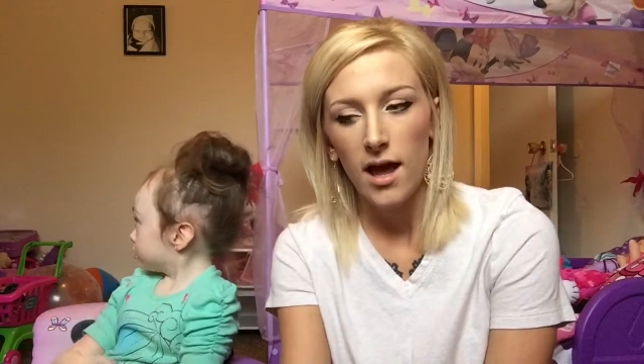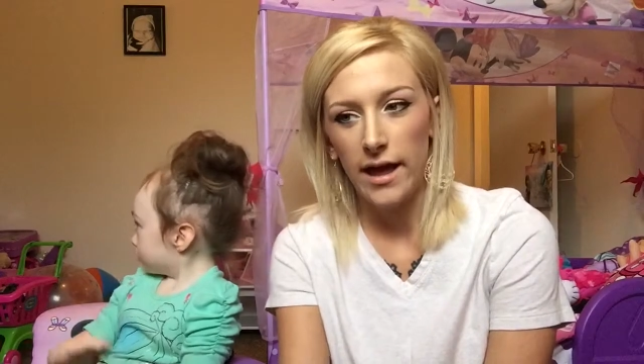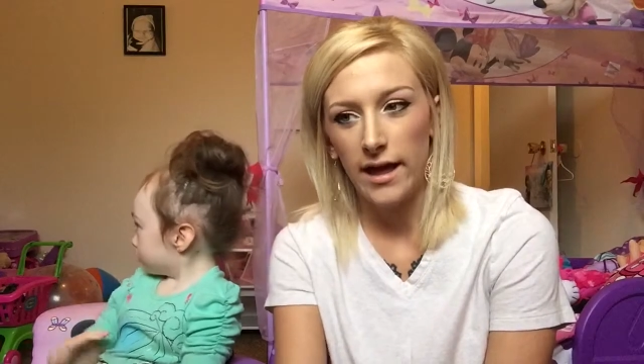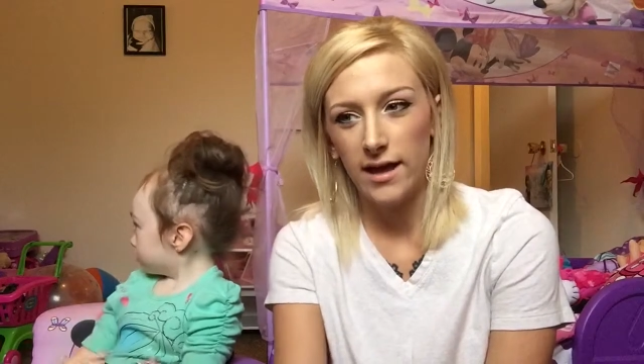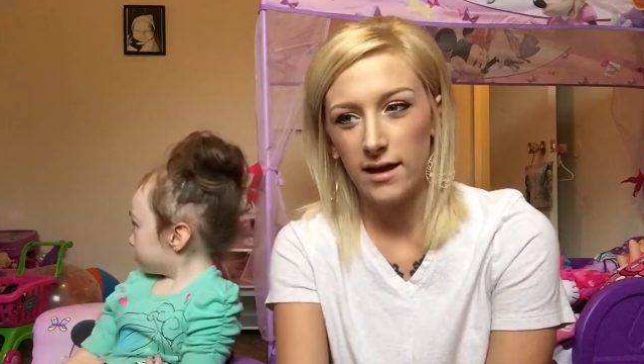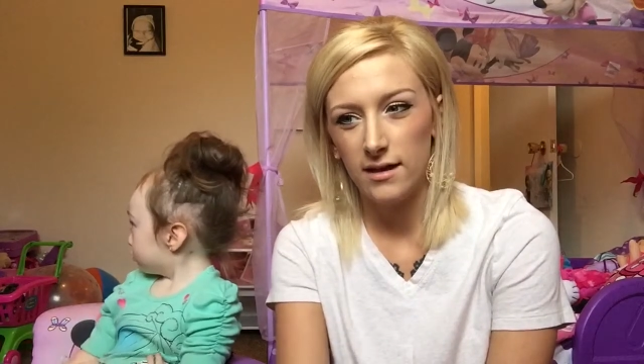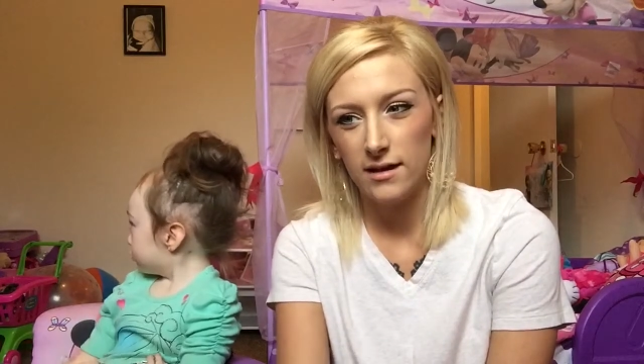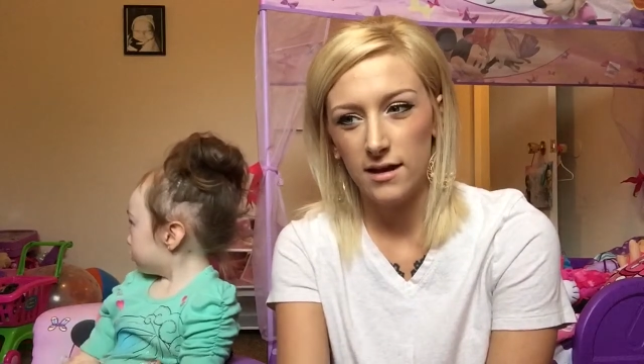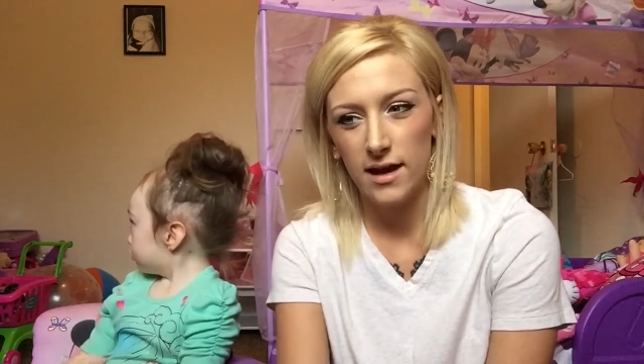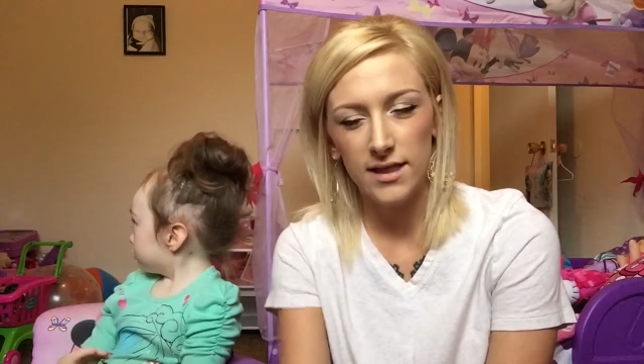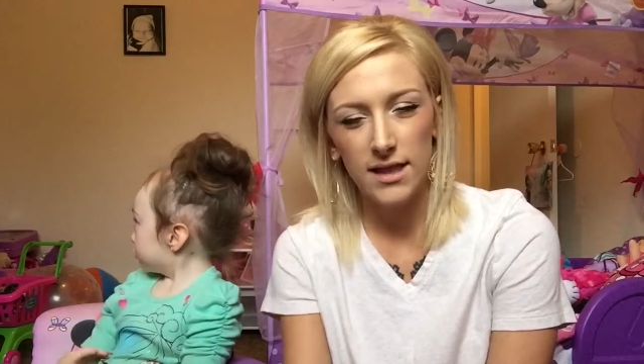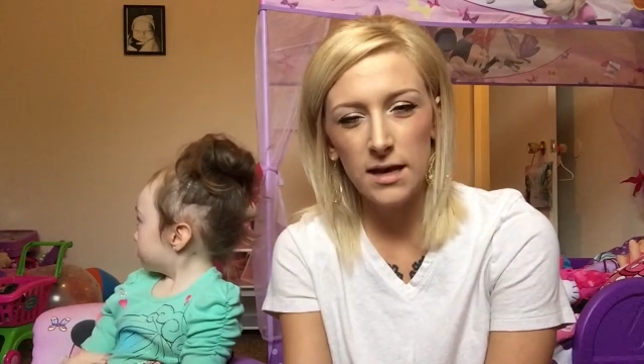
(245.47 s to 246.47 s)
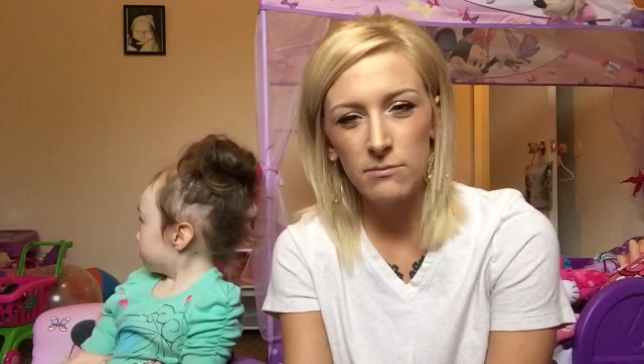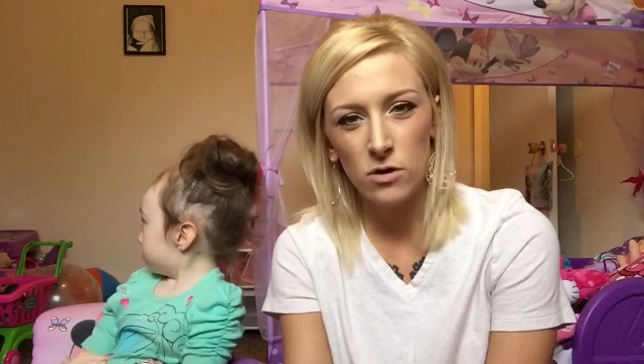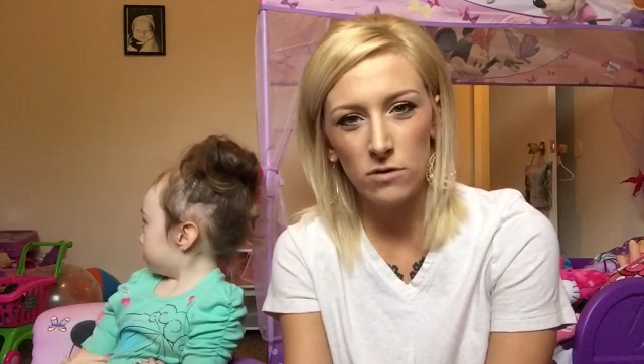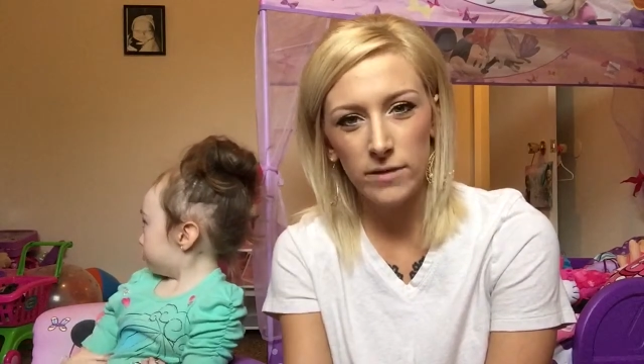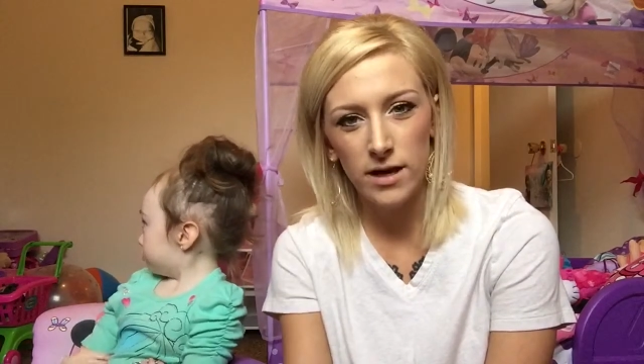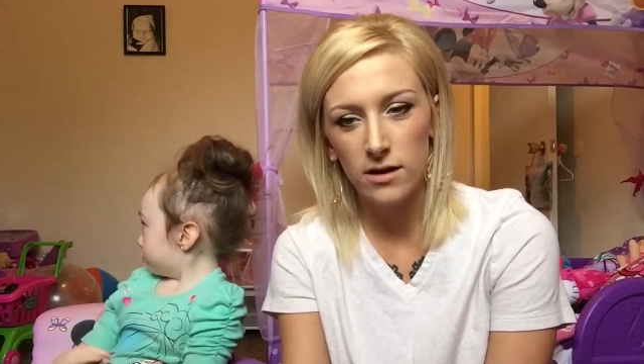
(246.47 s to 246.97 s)
And at that
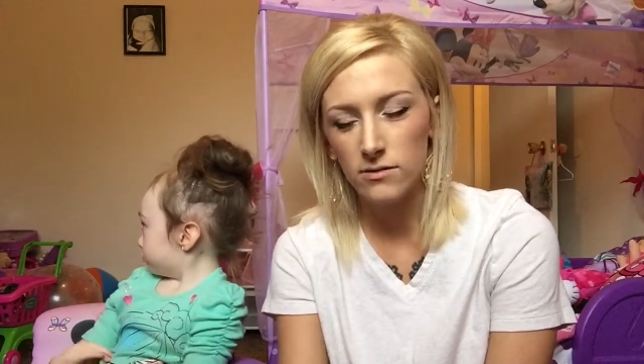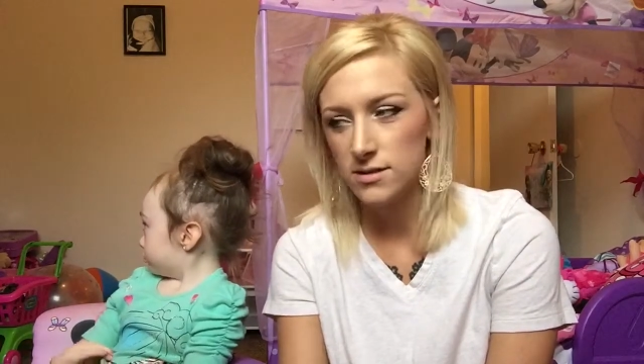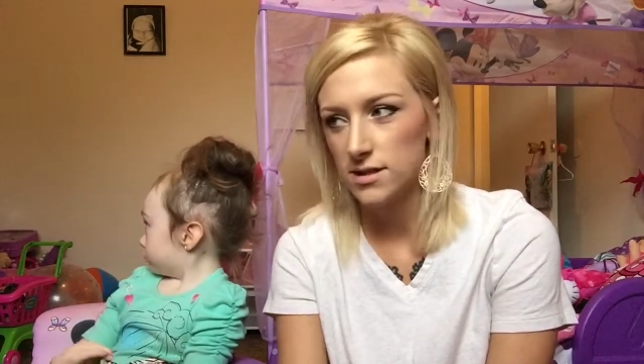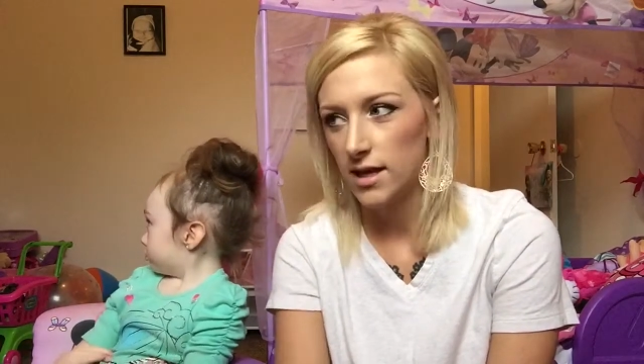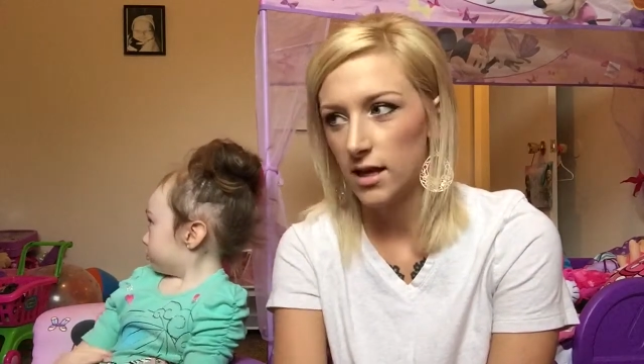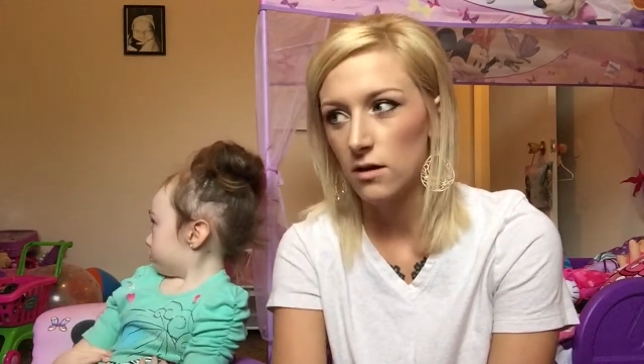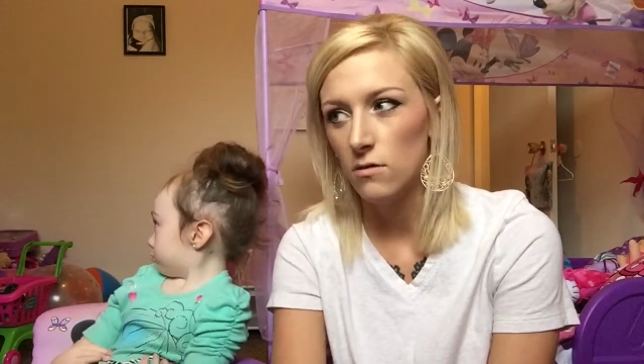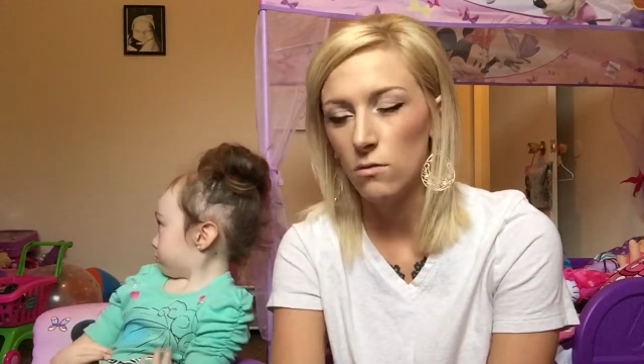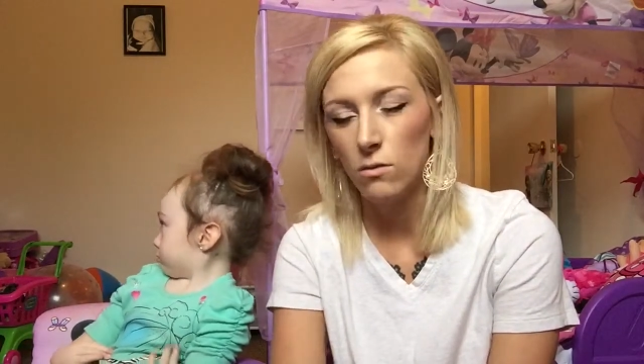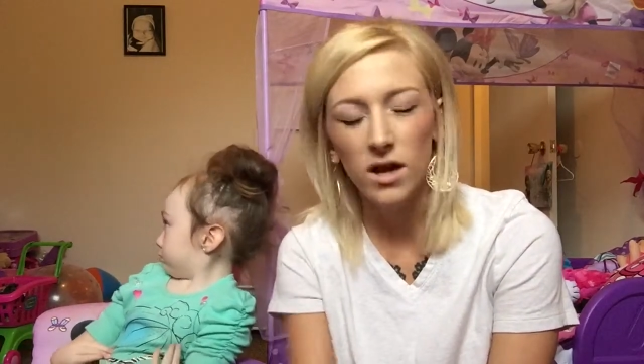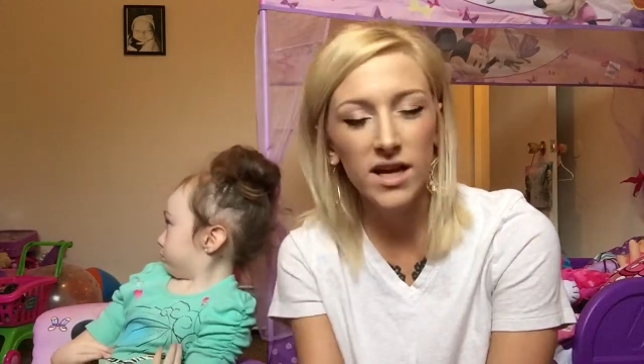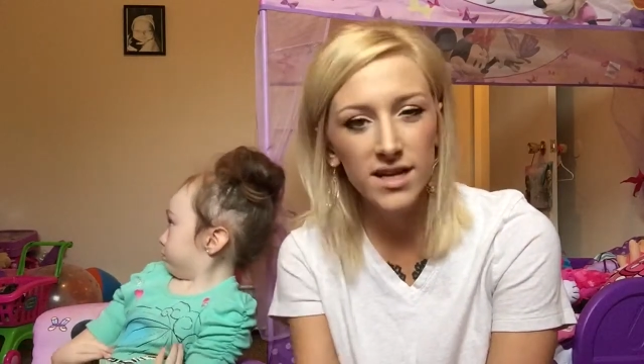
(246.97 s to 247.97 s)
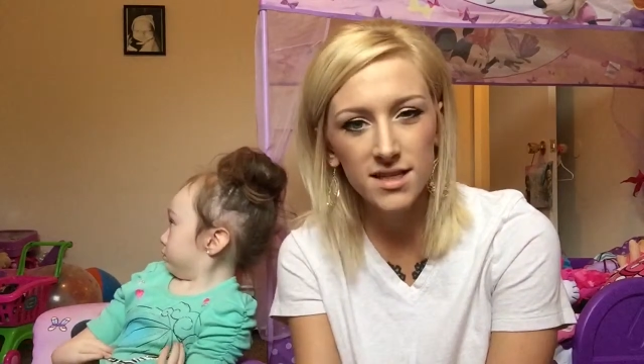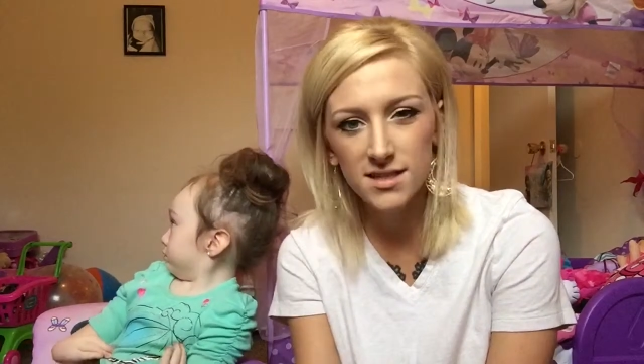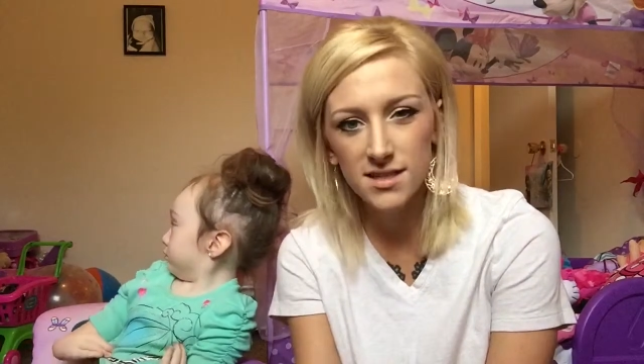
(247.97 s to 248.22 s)
moment I was like, what?